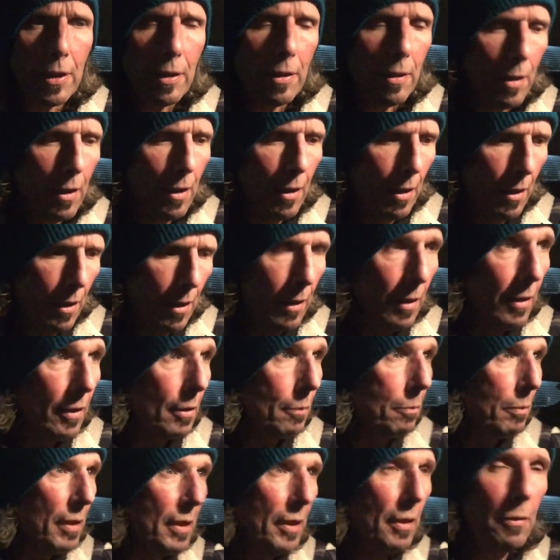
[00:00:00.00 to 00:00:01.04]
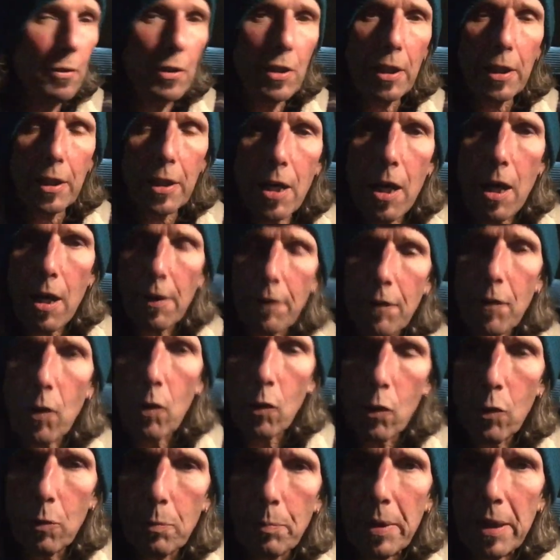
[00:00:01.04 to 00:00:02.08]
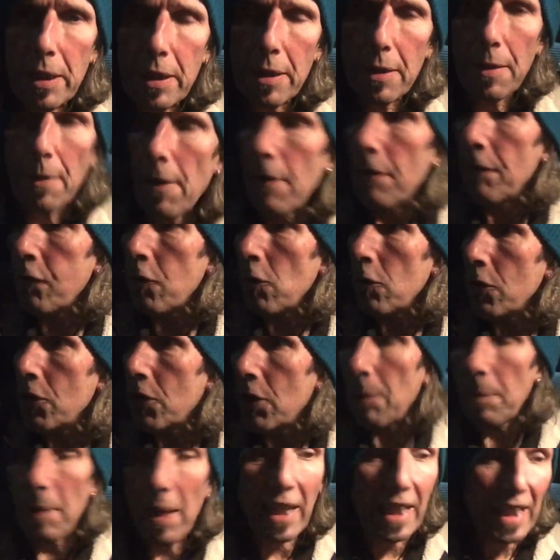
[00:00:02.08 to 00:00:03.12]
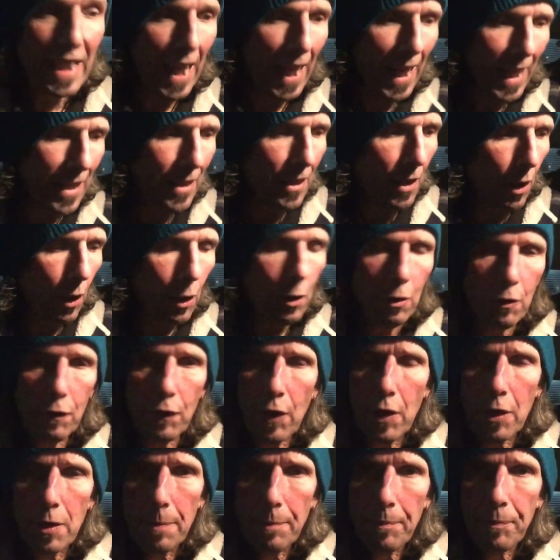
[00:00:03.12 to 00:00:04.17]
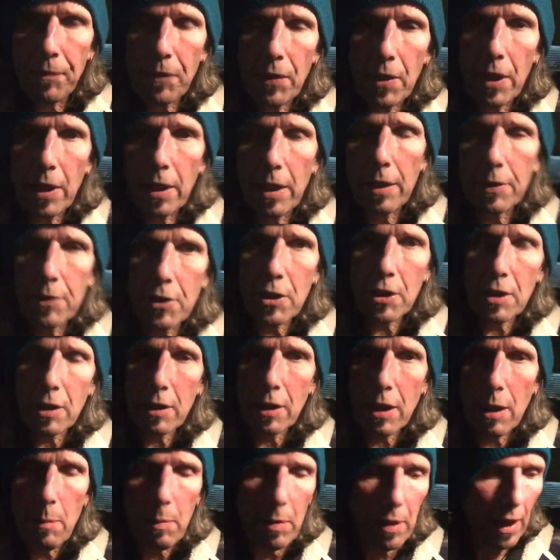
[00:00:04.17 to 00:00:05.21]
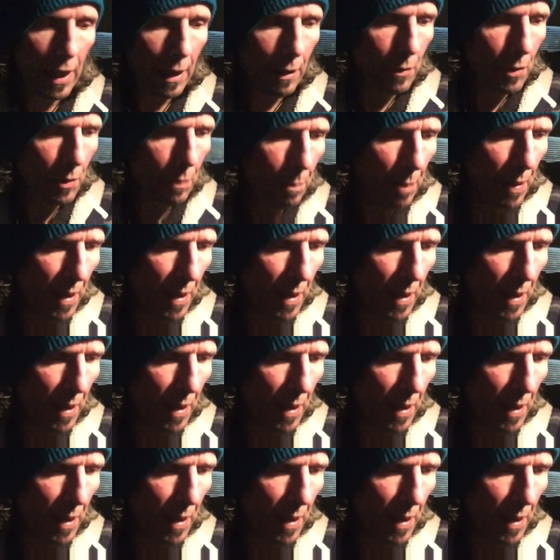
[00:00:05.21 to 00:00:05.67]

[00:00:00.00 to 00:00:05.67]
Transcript: the windows in the car have all been frosted up again over just a couple of hours